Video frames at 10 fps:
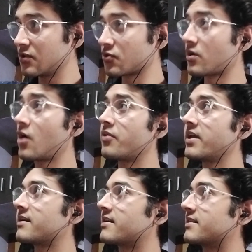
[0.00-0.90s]
So now
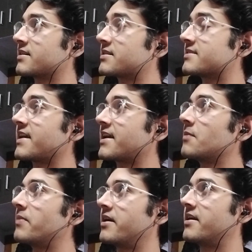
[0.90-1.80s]
the
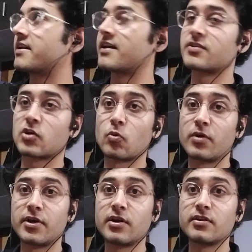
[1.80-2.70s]
second predator has
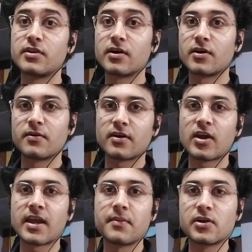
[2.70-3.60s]
accumulated the
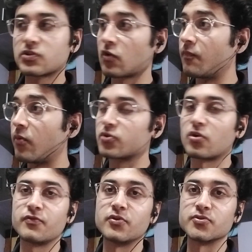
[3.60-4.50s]
chemicals of both
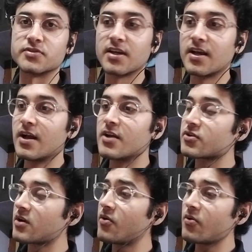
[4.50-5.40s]
of those.
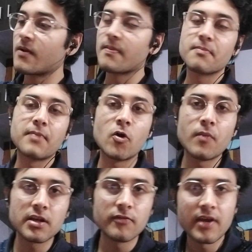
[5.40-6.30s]
So now
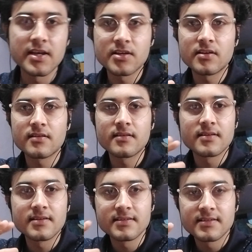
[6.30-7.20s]
biomagnification
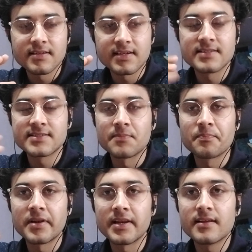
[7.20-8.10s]
in
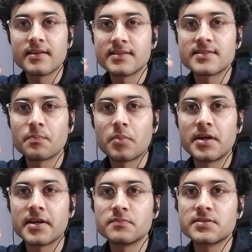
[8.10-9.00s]

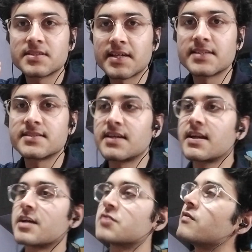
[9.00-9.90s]
simple terms states
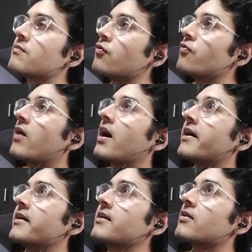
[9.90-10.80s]
that as we move
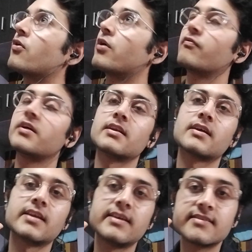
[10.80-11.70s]
higher or we
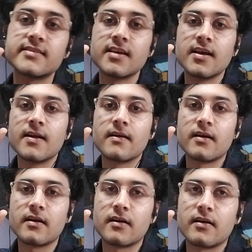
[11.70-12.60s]
increase,
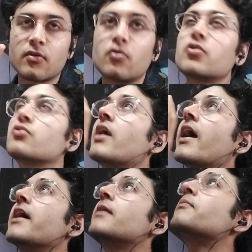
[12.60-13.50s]
go to the
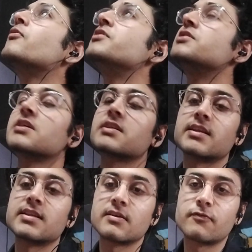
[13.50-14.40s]
higher position
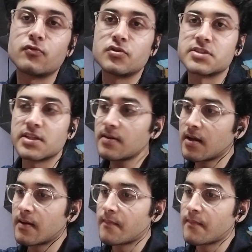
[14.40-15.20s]
in the food chain,